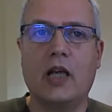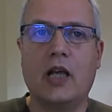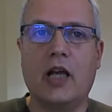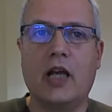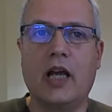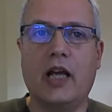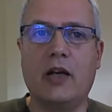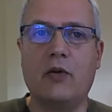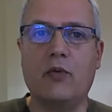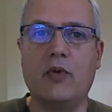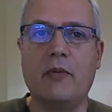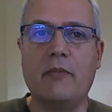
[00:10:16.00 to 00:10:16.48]

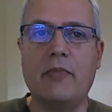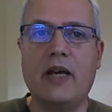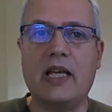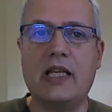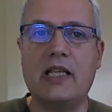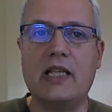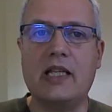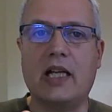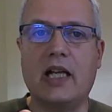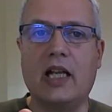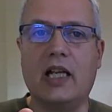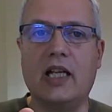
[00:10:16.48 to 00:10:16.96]
And we
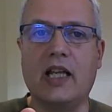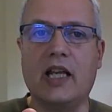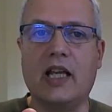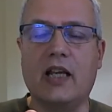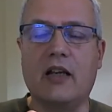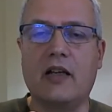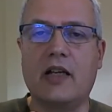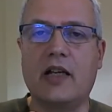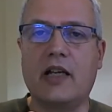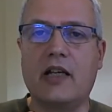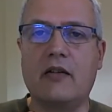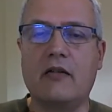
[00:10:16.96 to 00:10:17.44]

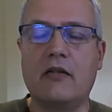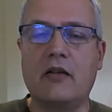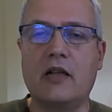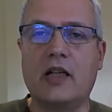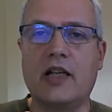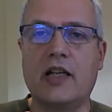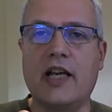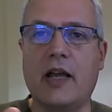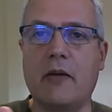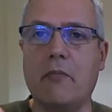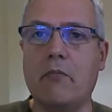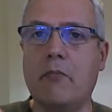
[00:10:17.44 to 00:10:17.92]
basically
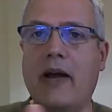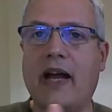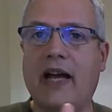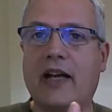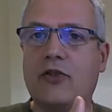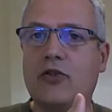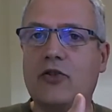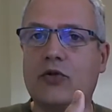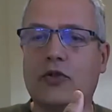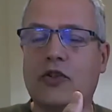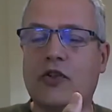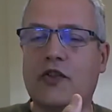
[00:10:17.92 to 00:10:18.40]
came back
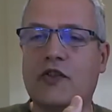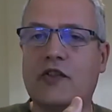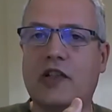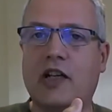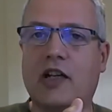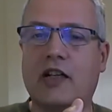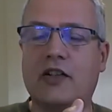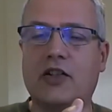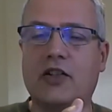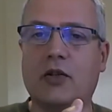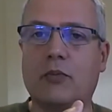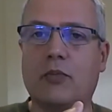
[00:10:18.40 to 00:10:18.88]
to the
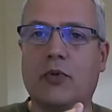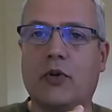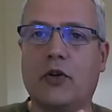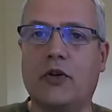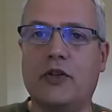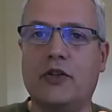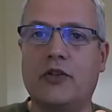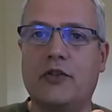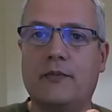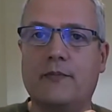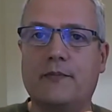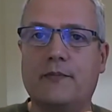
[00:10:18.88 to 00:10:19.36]
starting
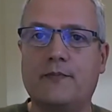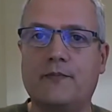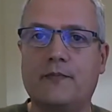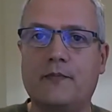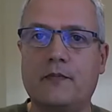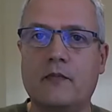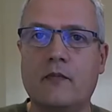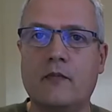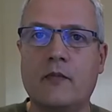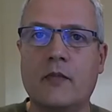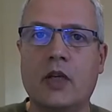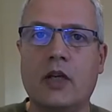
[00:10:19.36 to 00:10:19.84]
point.
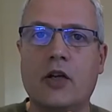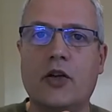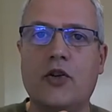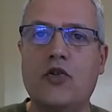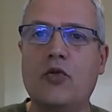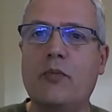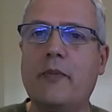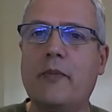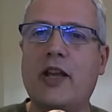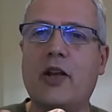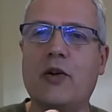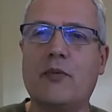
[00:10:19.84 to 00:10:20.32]
You
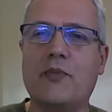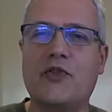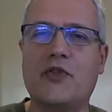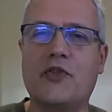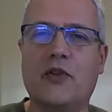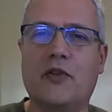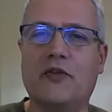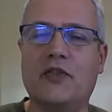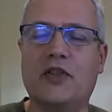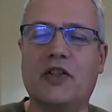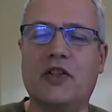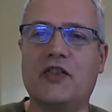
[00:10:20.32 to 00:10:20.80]
may
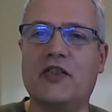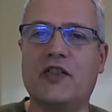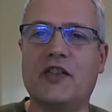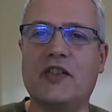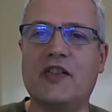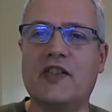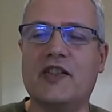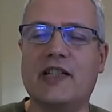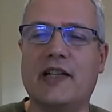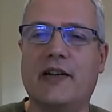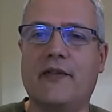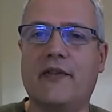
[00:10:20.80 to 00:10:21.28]
observe this in
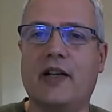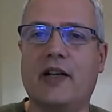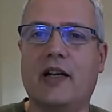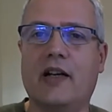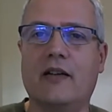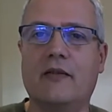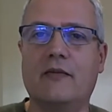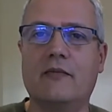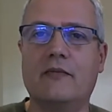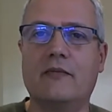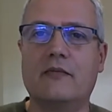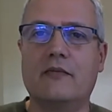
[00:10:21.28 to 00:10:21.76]

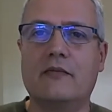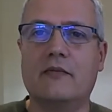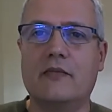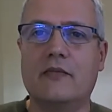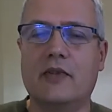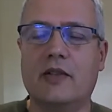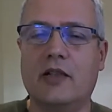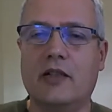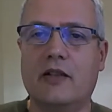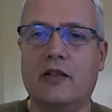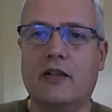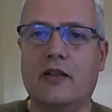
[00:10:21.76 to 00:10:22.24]
several
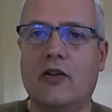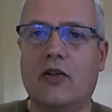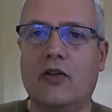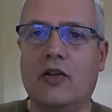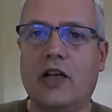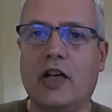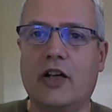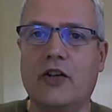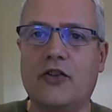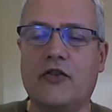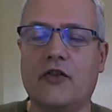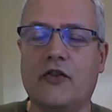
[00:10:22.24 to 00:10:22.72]

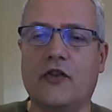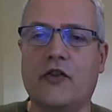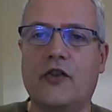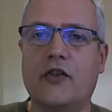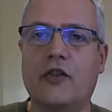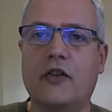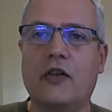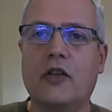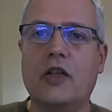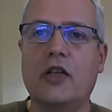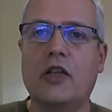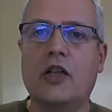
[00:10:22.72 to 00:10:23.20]
occasions.
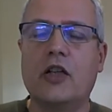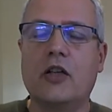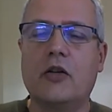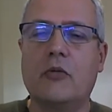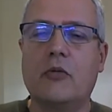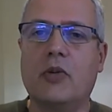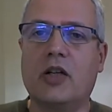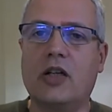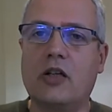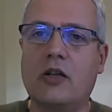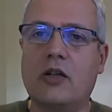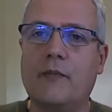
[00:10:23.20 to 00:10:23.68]

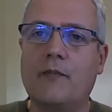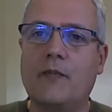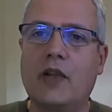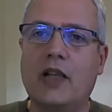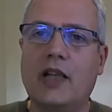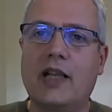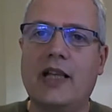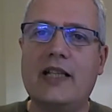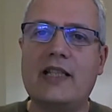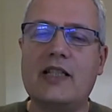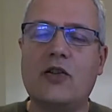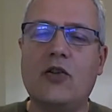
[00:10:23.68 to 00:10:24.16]
But
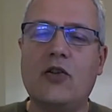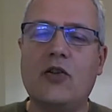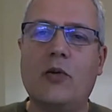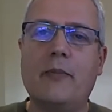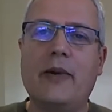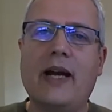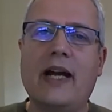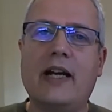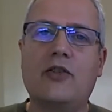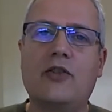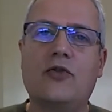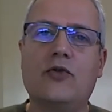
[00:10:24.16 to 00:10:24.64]
let's go
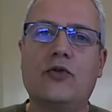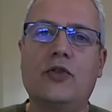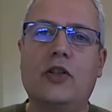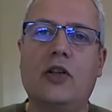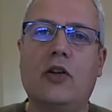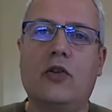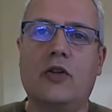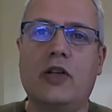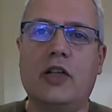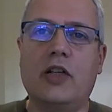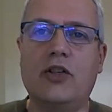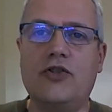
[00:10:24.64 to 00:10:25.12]
back to the
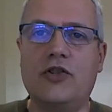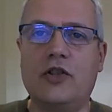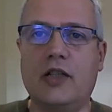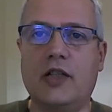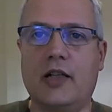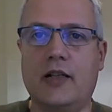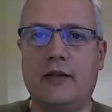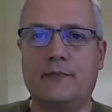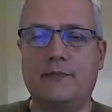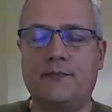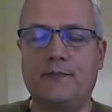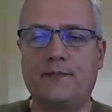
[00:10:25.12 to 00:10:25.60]

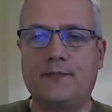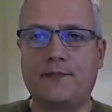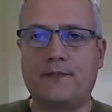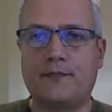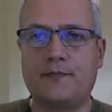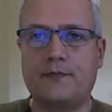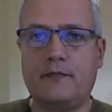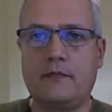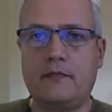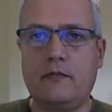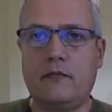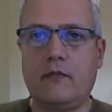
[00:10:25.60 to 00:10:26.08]
original
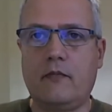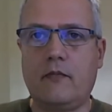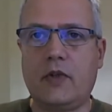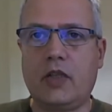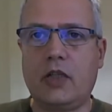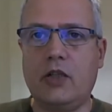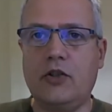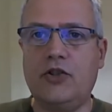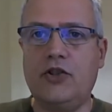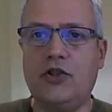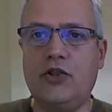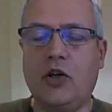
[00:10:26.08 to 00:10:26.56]

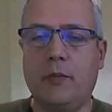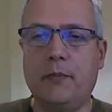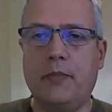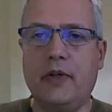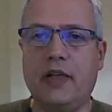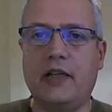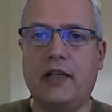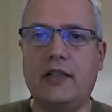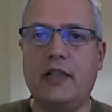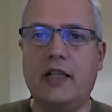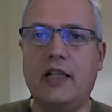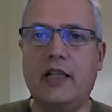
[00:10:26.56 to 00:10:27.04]

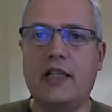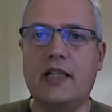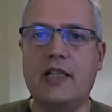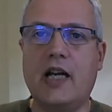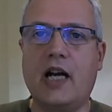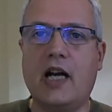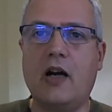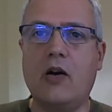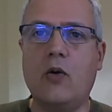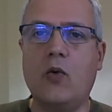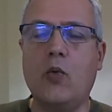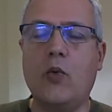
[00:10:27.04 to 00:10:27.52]
topic, that is
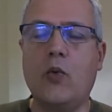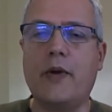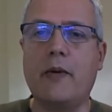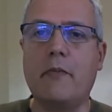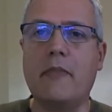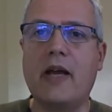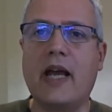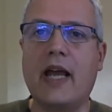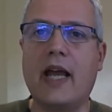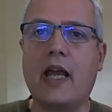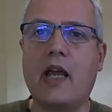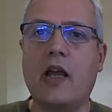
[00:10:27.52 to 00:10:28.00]
how we
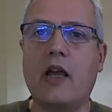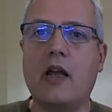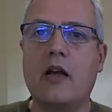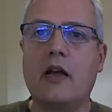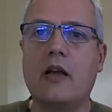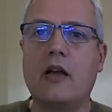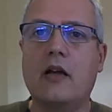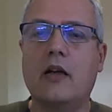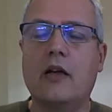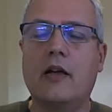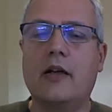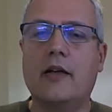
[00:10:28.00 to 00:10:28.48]
may
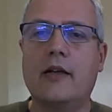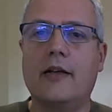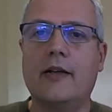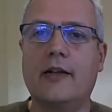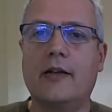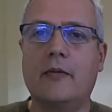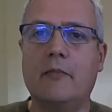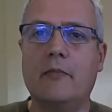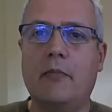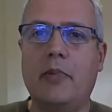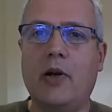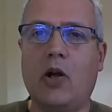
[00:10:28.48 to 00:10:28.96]

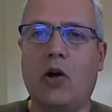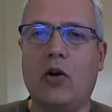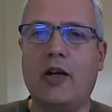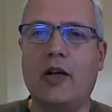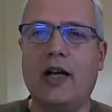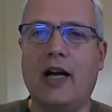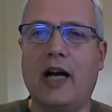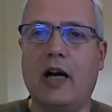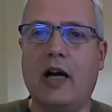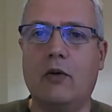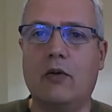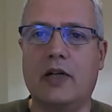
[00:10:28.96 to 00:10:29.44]
block
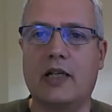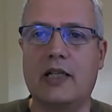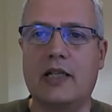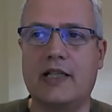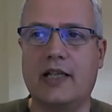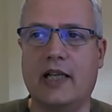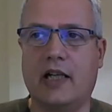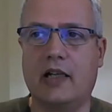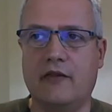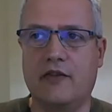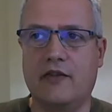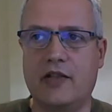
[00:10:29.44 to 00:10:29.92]

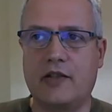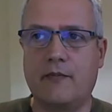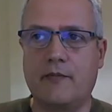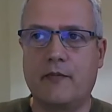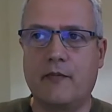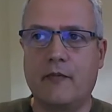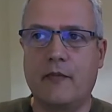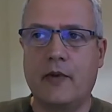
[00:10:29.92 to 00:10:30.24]
ourselves.